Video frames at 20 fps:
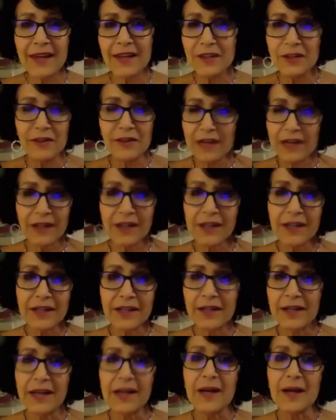you got to cut
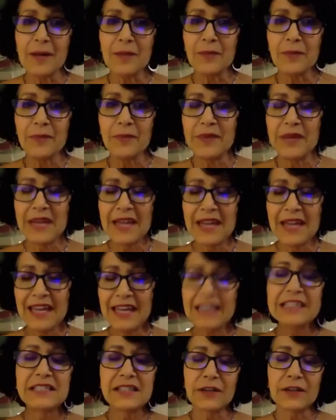it up.
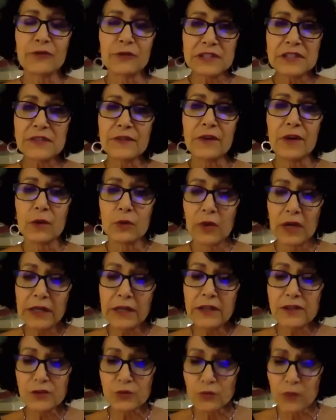He said, first of all, when
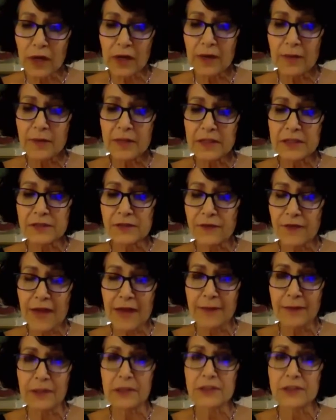it's ripe, it's
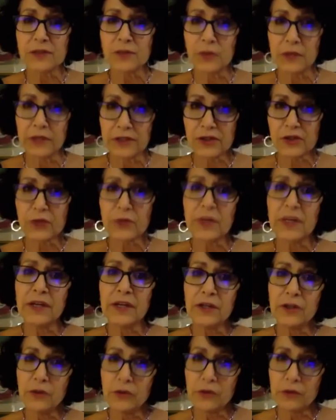fabulous. When it's
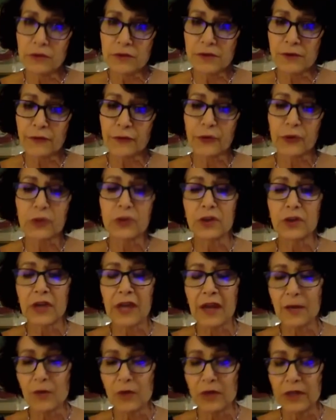green, you use it for
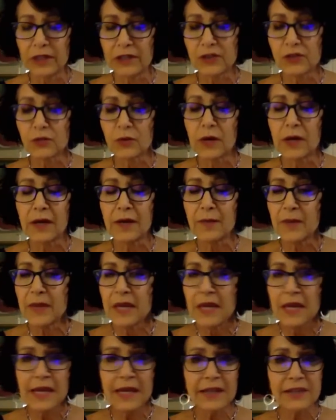cooking. When it's ripe,
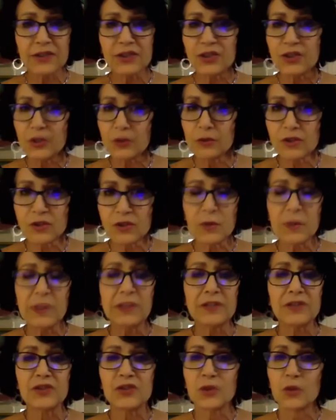it's so sweet.
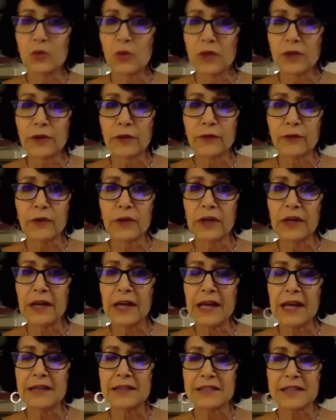It's so wonderful. It
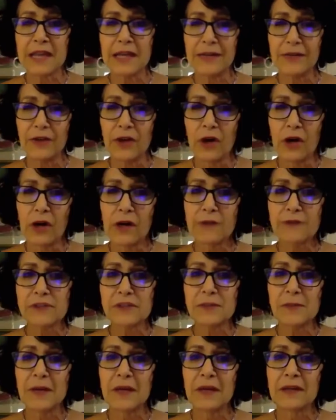has kind of an off
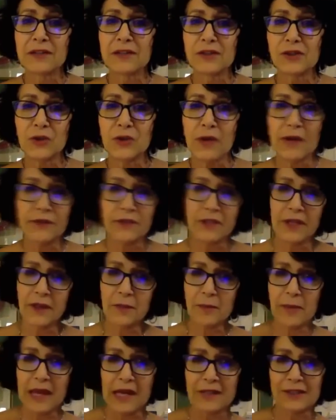smell. And so you have to
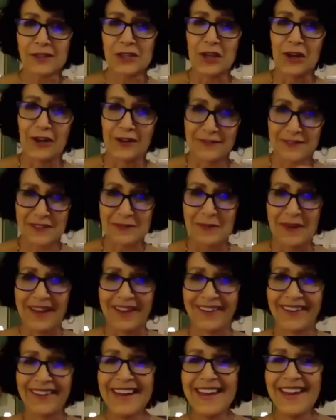get past the off
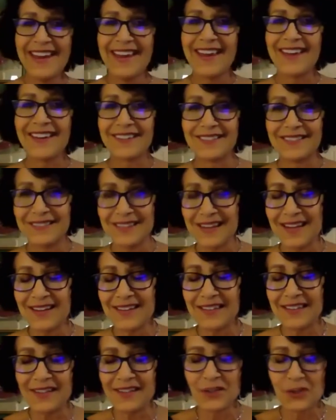smell and
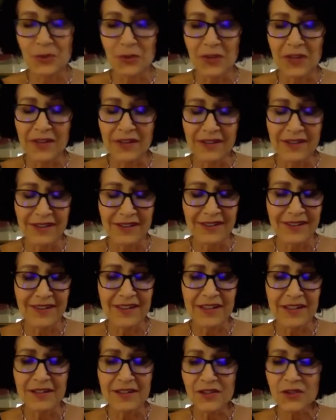enjoy
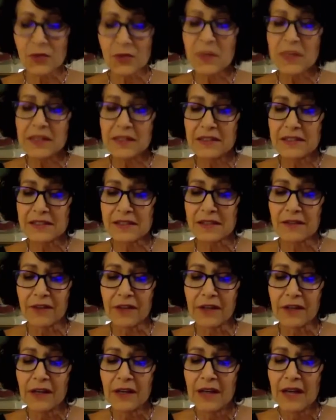the sweetness of
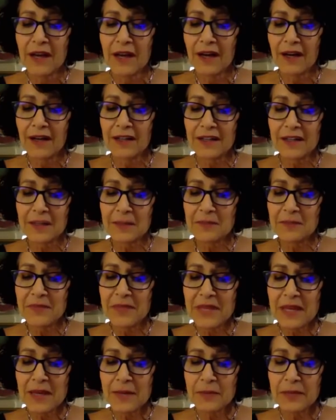it.
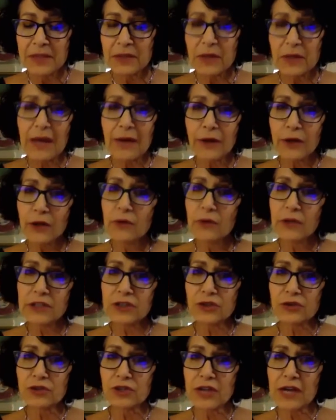But how do you
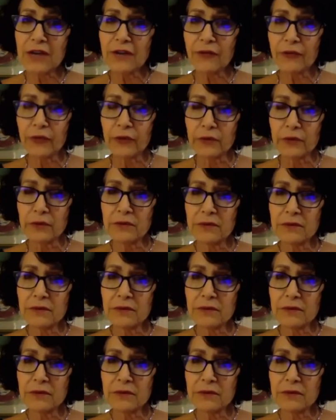get your jackfruit?